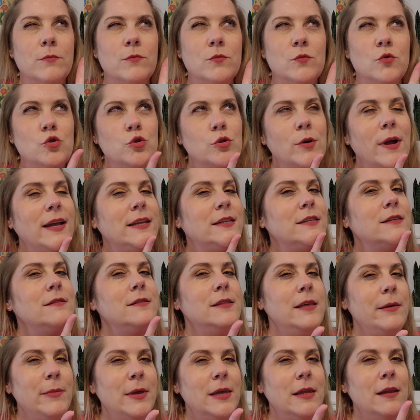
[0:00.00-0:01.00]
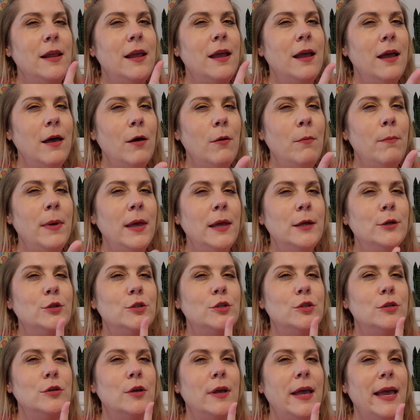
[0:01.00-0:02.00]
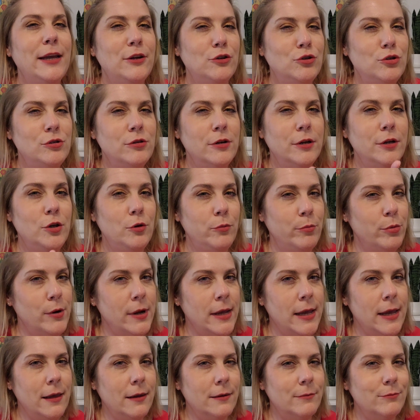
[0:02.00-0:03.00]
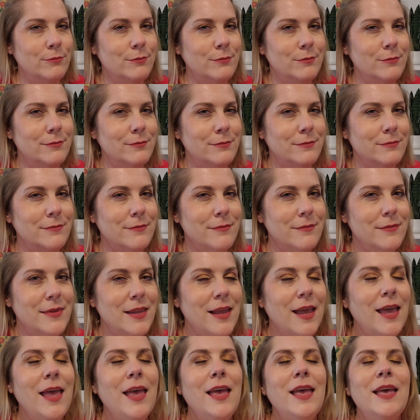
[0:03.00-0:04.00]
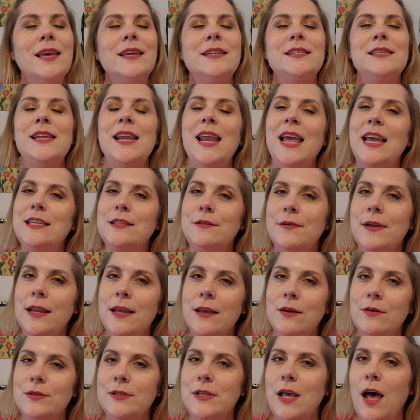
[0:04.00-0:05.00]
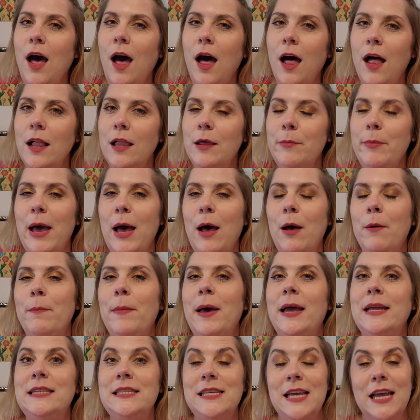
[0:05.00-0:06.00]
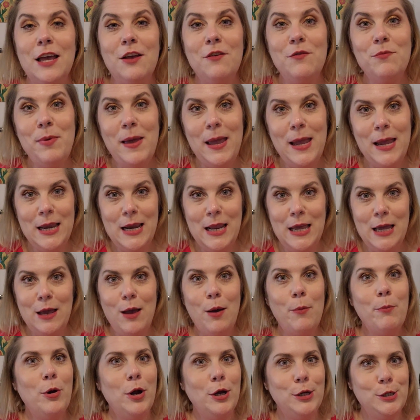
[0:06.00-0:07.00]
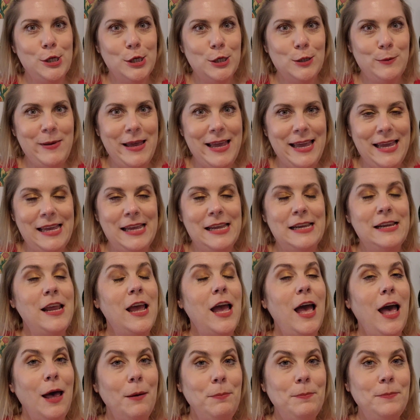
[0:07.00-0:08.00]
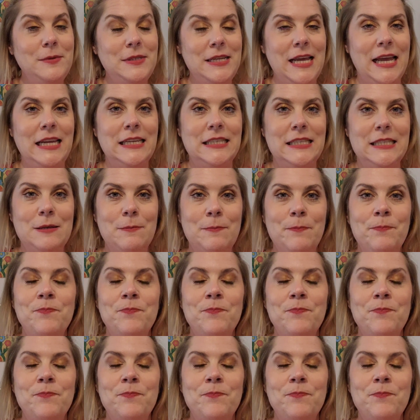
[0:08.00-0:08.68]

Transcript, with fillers: try to limit how much extra you bring in. Today's video is all about my Deck of Panning Project Pan update.